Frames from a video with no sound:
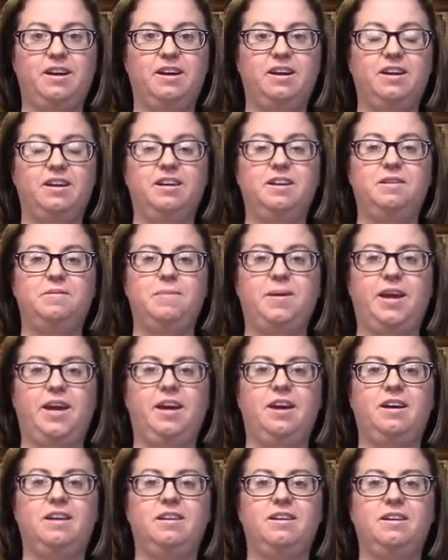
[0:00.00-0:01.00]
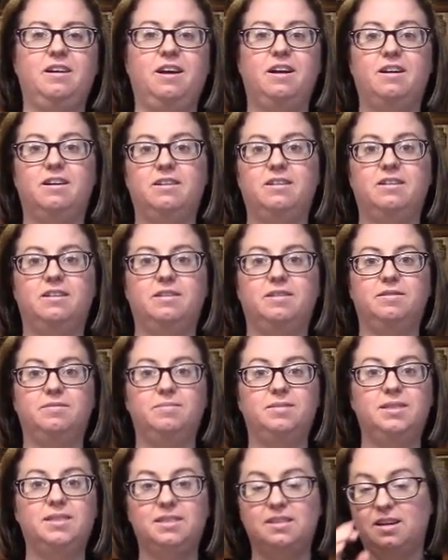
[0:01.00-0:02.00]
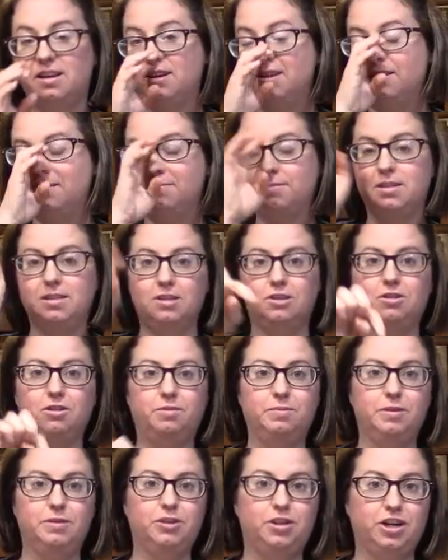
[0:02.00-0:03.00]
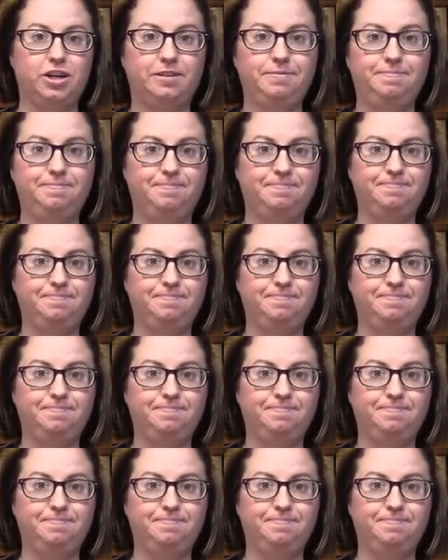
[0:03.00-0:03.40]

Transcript: are going to make some Good Girl Moonshine.